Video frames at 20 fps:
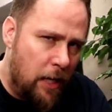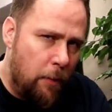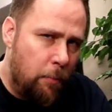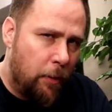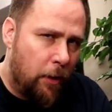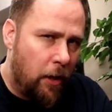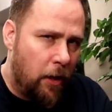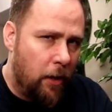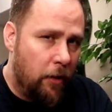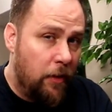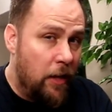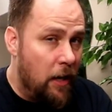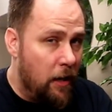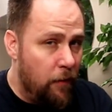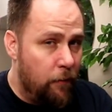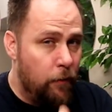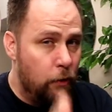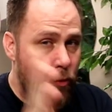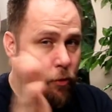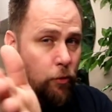an eye on that
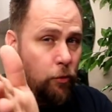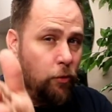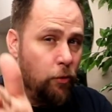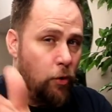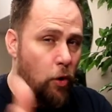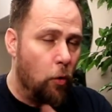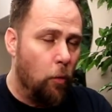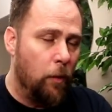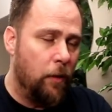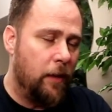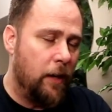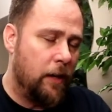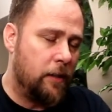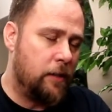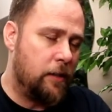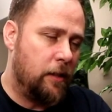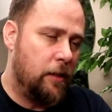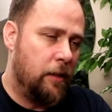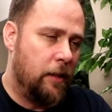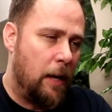if you do go with
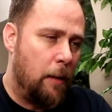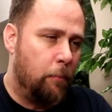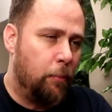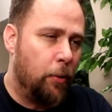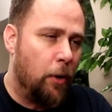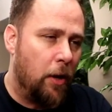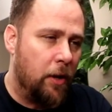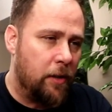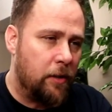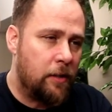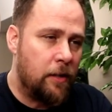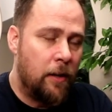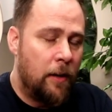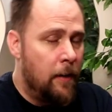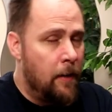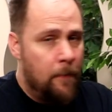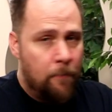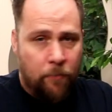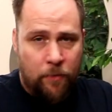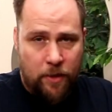that product.
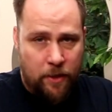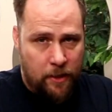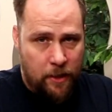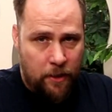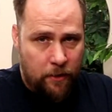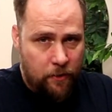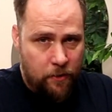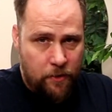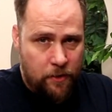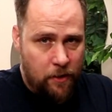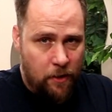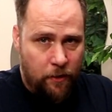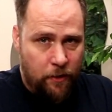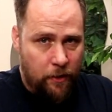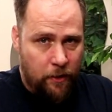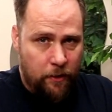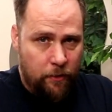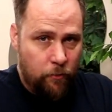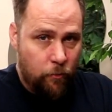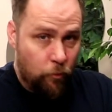Again, there's
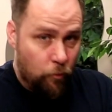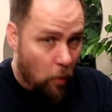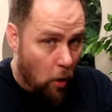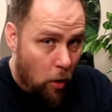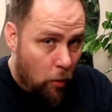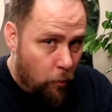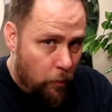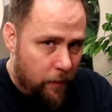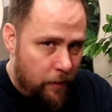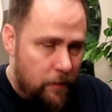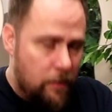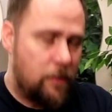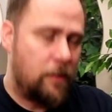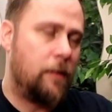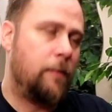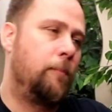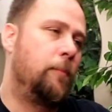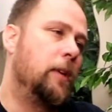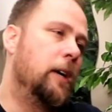nothing wrong with it.